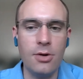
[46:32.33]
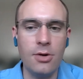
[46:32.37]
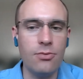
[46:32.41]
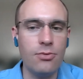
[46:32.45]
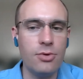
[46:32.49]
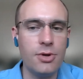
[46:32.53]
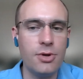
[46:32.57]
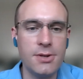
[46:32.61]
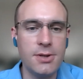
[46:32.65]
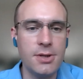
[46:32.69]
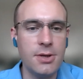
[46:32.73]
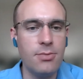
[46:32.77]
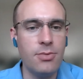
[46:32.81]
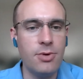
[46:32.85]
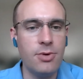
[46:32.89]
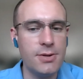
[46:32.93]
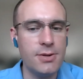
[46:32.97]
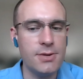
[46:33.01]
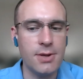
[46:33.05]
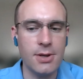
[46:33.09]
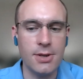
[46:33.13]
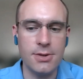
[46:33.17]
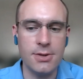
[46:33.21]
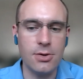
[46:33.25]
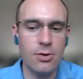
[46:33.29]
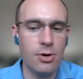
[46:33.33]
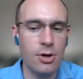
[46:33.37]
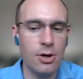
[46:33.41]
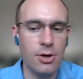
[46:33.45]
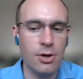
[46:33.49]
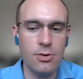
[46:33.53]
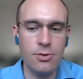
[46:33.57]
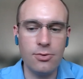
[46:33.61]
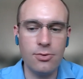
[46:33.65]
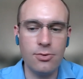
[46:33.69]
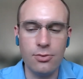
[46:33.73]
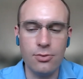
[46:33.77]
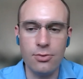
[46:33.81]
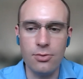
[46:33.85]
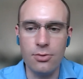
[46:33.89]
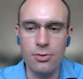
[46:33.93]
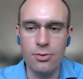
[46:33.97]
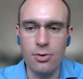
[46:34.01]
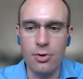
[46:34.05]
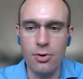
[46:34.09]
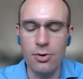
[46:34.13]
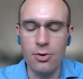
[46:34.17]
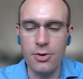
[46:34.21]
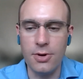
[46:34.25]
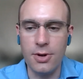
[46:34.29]
and we see business going
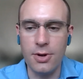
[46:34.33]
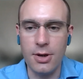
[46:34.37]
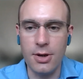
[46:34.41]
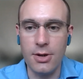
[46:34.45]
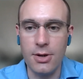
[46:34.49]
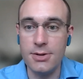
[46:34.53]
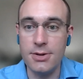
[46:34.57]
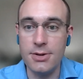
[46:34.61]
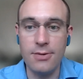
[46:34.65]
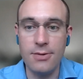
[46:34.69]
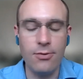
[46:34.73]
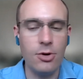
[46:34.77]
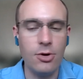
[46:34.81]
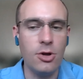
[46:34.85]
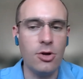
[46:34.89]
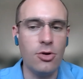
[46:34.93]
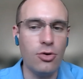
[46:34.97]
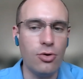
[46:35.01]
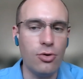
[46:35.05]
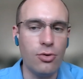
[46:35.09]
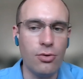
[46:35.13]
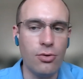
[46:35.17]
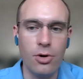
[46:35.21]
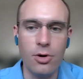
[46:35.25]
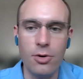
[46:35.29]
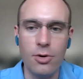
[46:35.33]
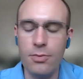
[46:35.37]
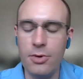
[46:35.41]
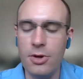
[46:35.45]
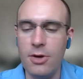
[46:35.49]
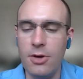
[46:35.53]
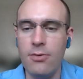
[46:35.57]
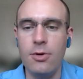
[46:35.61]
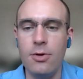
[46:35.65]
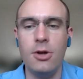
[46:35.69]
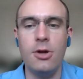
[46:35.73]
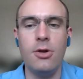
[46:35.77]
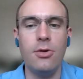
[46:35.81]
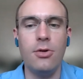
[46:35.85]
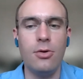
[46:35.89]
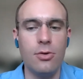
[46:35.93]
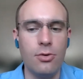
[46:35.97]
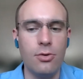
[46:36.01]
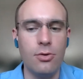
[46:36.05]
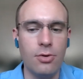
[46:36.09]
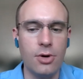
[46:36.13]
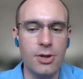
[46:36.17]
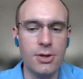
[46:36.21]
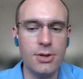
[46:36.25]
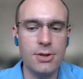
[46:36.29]
to hotels, even in Europe, even in the
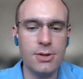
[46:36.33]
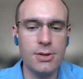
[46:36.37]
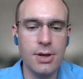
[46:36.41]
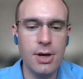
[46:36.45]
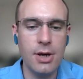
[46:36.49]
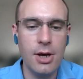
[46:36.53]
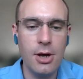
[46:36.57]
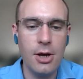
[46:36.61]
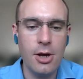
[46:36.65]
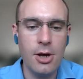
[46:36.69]
US.